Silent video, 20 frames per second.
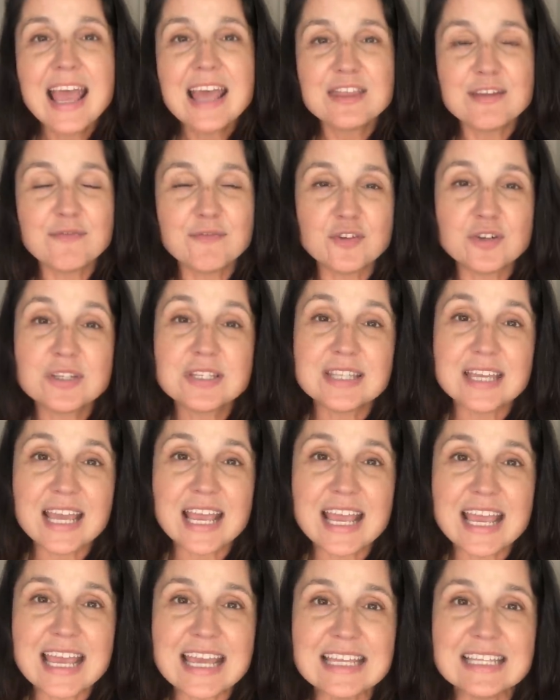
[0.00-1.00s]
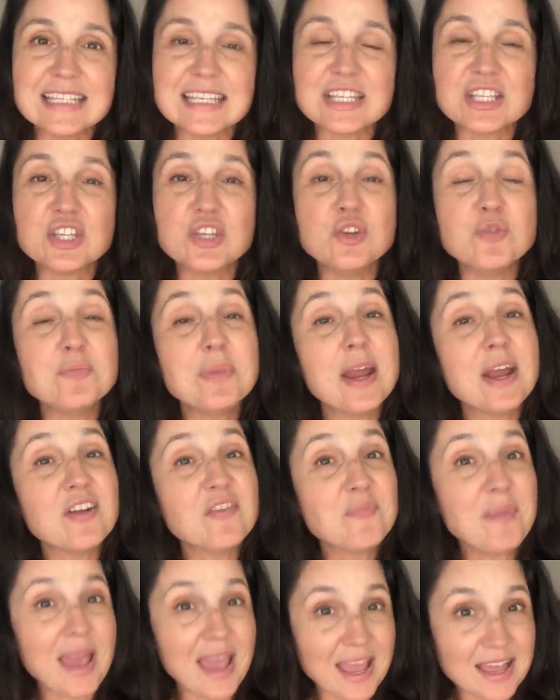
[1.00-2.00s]
The first thing is this cute pair
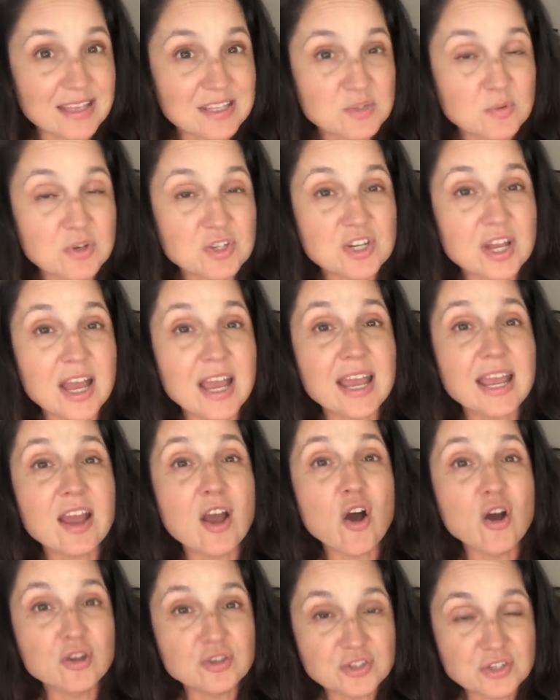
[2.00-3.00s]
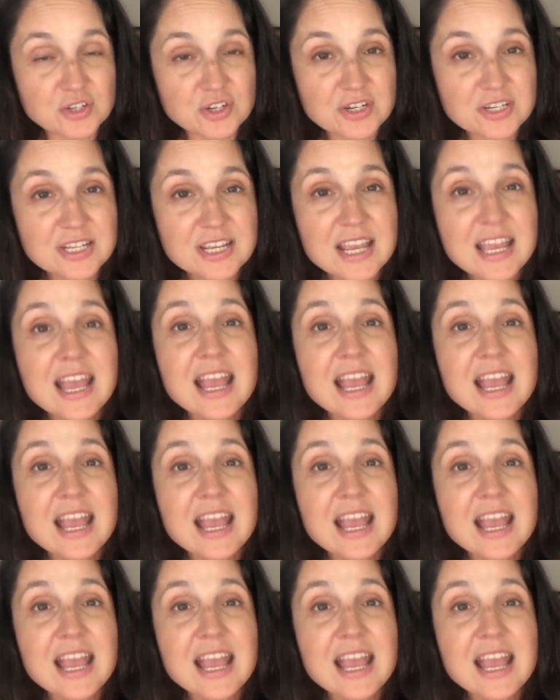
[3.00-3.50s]
of pants, which I altered.